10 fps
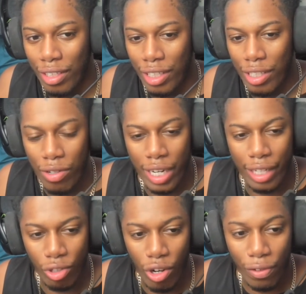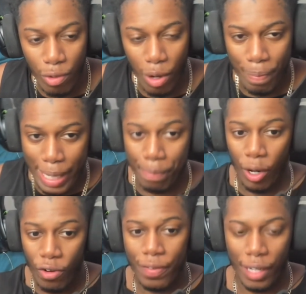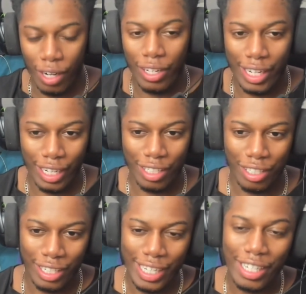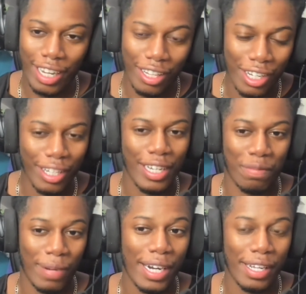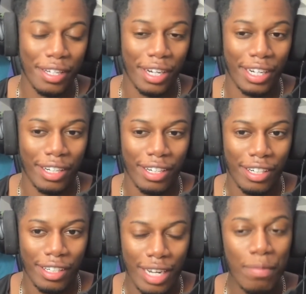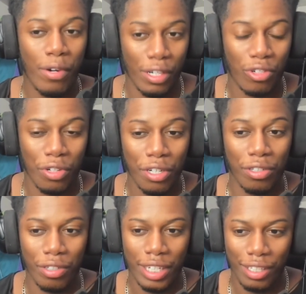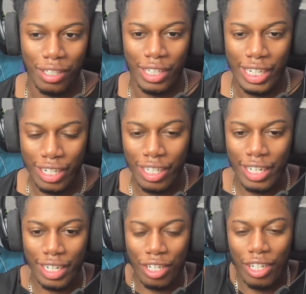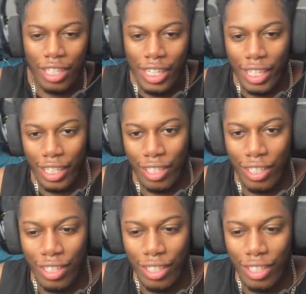It's okay. Thorfinn will beat both of y'all ass. He like looking at his body. He like, that boy's strong. He could have kicked y'all ass.